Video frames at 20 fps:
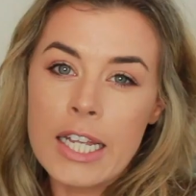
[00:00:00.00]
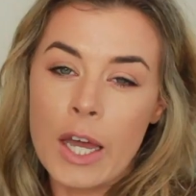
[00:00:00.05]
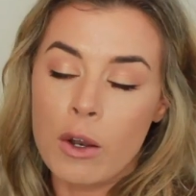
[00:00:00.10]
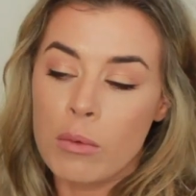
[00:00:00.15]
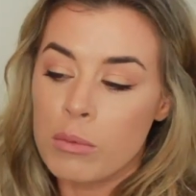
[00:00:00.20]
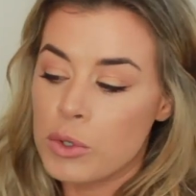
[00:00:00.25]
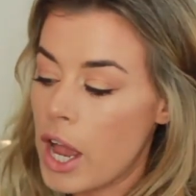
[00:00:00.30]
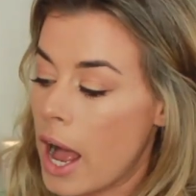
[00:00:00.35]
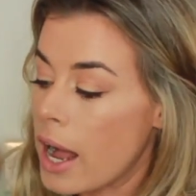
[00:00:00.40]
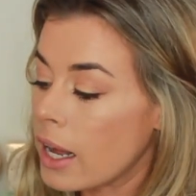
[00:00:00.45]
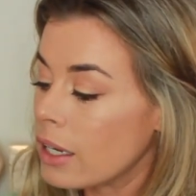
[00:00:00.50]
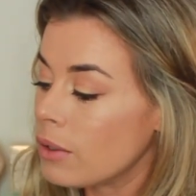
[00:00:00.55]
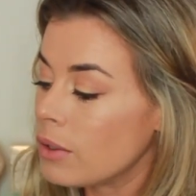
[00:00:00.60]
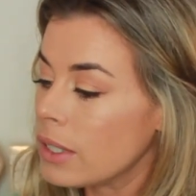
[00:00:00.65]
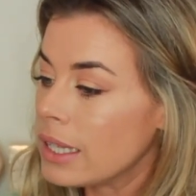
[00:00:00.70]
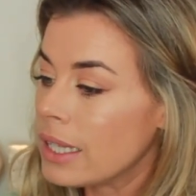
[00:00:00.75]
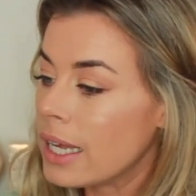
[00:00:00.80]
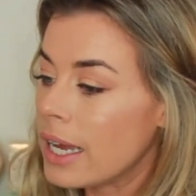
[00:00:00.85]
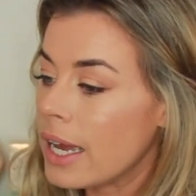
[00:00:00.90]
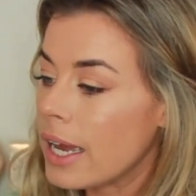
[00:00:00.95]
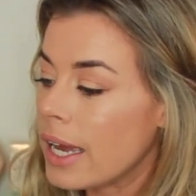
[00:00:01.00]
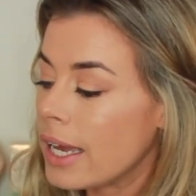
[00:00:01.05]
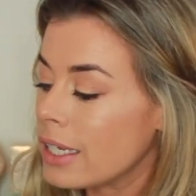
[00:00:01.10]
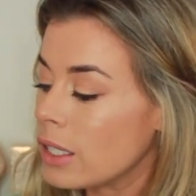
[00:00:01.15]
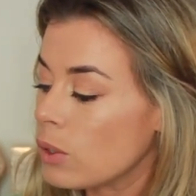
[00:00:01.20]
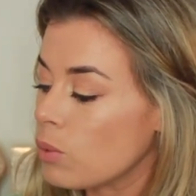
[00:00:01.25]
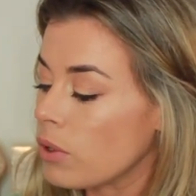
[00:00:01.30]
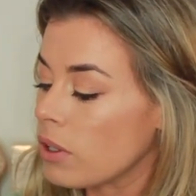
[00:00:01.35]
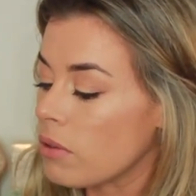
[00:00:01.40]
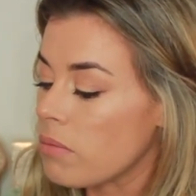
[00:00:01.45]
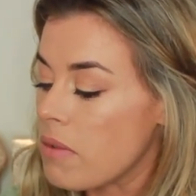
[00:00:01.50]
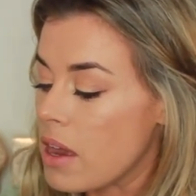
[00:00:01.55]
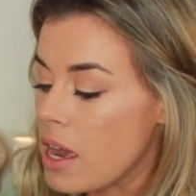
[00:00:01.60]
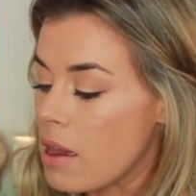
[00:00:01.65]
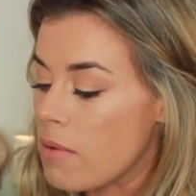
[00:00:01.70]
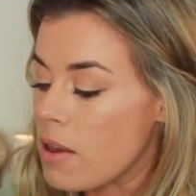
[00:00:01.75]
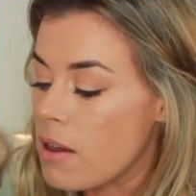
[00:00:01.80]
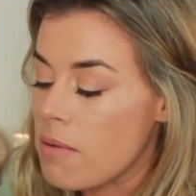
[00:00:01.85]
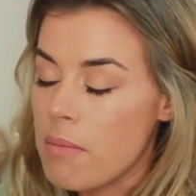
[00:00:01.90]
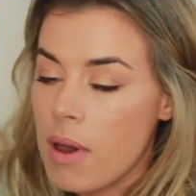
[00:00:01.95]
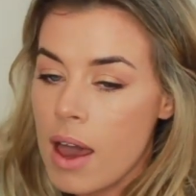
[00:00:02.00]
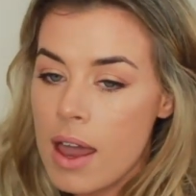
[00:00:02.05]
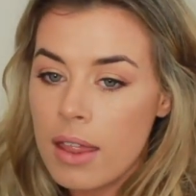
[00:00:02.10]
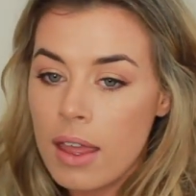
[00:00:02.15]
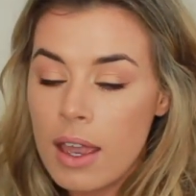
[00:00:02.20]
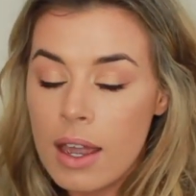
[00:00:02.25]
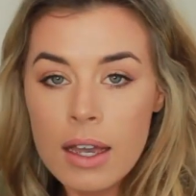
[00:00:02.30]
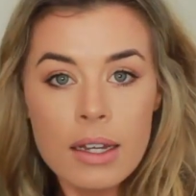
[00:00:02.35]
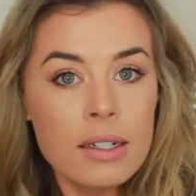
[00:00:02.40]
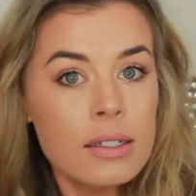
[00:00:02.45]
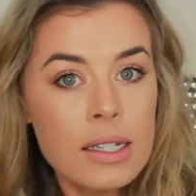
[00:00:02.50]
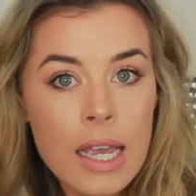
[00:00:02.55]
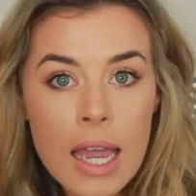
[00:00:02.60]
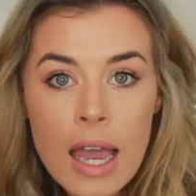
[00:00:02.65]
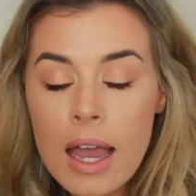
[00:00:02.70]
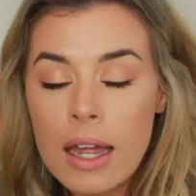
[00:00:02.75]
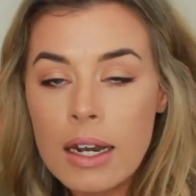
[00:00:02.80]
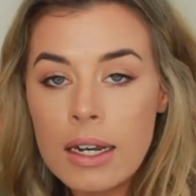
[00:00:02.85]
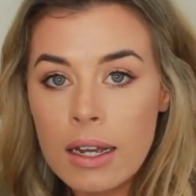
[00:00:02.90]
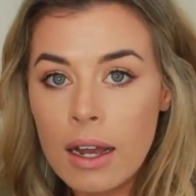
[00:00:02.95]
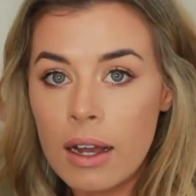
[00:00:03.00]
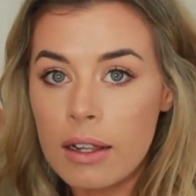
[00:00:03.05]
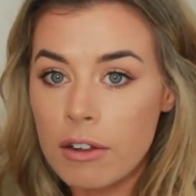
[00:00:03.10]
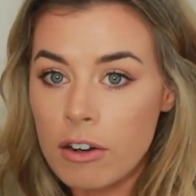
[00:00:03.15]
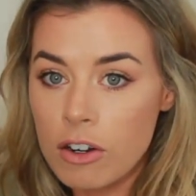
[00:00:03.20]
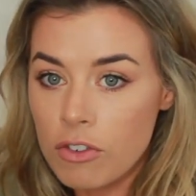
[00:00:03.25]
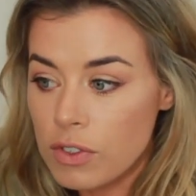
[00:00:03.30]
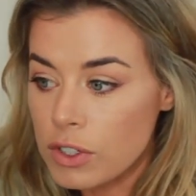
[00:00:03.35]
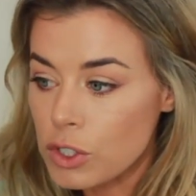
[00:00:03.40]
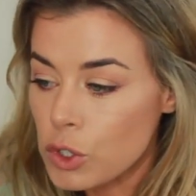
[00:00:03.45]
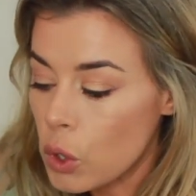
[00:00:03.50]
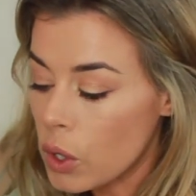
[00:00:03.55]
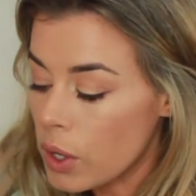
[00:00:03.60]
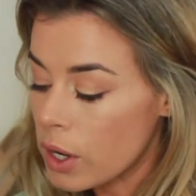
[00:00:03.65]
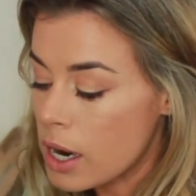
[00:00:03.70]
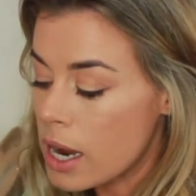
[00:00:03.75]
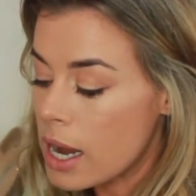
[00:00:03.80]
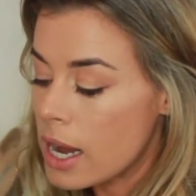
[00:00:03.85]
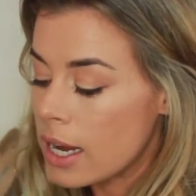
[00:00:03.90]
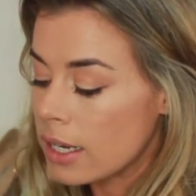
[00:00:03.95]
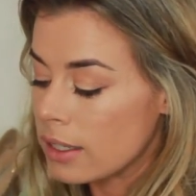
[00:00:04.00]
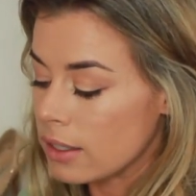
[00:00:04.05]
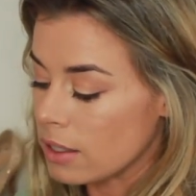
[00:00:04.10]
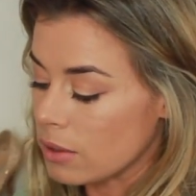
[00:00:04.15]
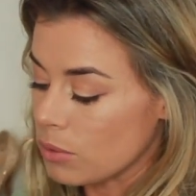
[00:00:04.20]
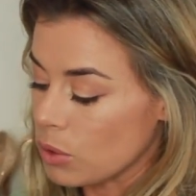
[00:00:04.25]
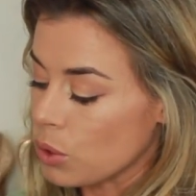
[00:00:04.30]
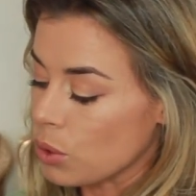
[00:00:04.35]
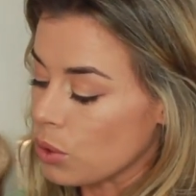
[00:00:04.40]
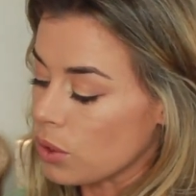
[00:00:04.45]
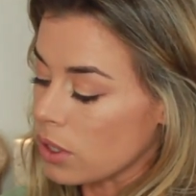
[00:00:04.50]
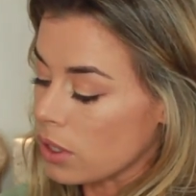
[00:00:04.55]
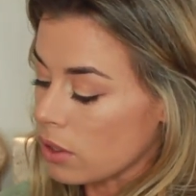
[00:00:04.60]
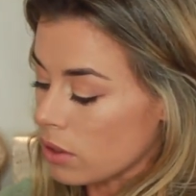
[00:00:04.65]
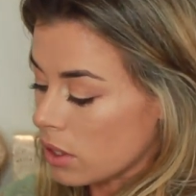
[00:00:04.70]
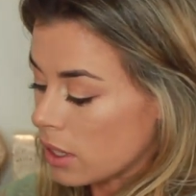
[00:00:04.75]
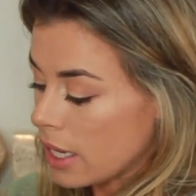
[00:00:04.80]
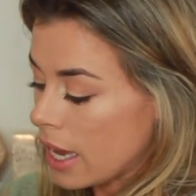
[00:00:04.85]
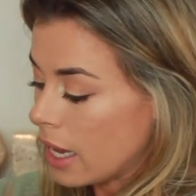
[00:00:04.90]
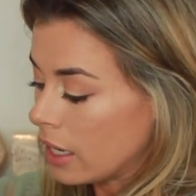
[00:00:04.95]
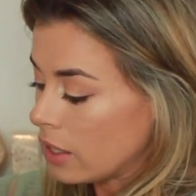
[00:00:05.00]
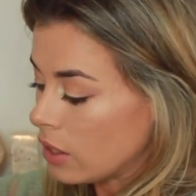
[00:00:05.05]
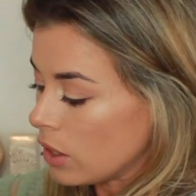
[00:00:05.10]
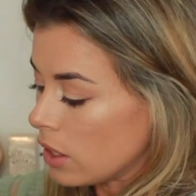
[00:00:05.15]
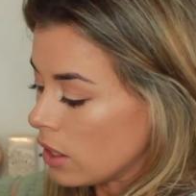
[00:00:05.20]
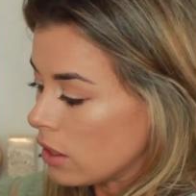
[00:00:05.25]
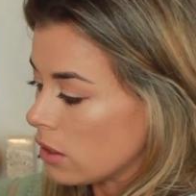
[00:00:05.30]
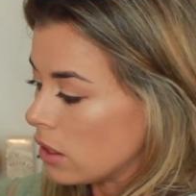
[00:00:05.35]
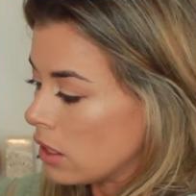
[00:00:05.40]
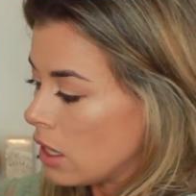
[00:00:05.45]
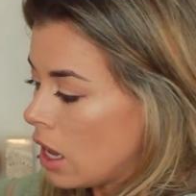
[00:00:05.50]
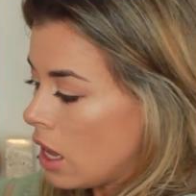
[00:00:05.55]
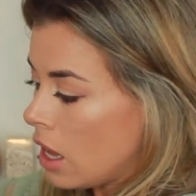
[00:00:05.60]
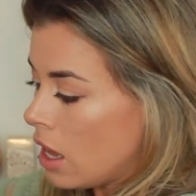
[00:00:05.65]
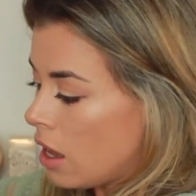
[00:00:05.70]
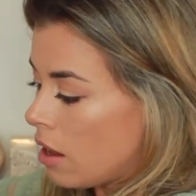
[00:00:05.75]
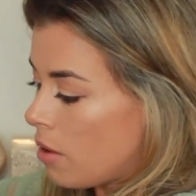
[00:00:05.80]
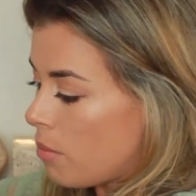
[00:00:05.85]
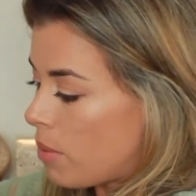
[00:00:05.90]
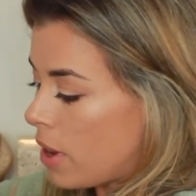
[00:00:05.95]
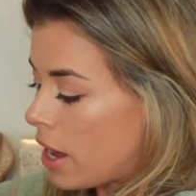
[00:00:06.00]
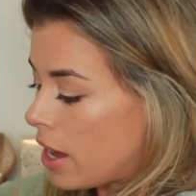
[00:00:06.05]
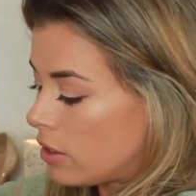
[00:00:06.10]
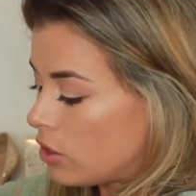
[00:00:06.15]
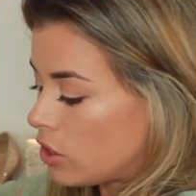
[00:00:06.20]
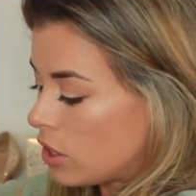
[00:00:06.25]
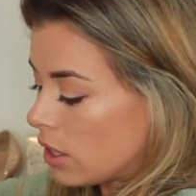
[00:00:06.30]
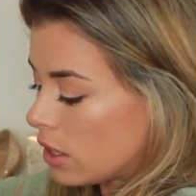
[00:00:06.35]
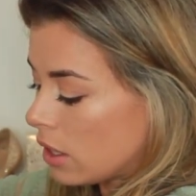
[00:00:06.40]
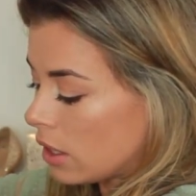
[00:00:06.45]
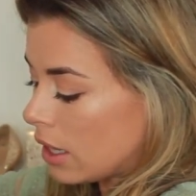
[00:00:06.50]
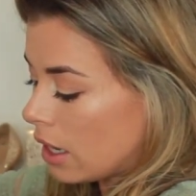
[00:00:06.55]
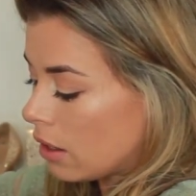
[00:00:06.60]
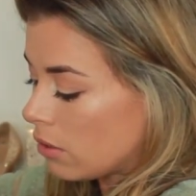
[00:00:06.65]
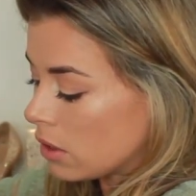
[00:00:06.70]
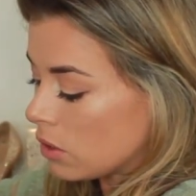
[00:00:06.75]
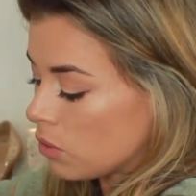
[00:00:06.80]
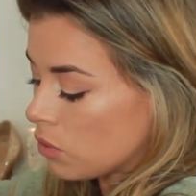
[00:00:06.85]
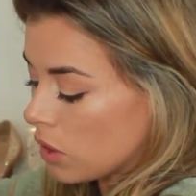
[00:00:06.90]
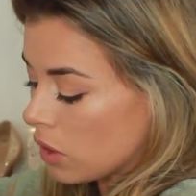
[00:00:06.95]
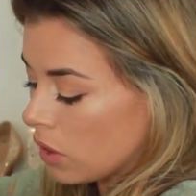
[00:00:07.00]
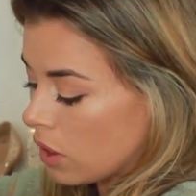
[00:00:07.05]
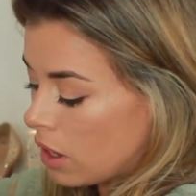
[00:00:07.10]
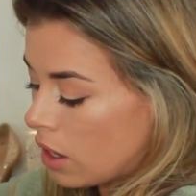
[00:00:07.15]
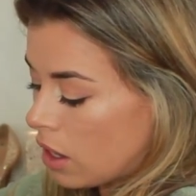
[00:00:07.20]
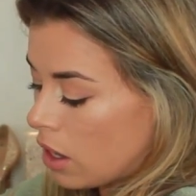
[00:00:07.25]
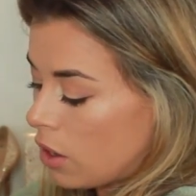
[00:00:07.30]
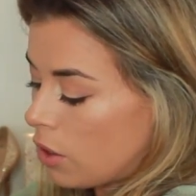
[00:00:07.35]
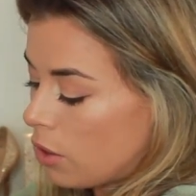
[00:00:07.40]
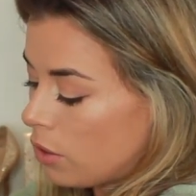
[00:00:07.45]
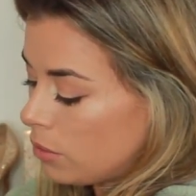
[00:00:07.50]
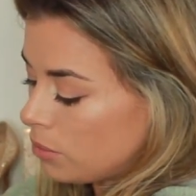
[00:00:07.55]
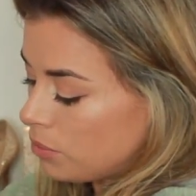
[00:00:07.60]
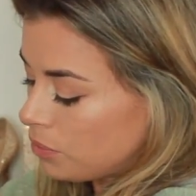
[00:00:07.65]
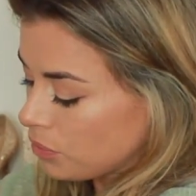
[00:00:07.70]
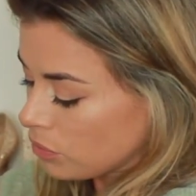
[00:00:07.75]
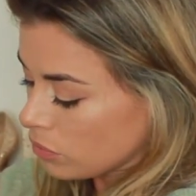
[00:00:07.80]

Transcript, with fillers: denim jacket with this with maybe my like tan colored fedora and some cool little sandals. But just thought that was really cute.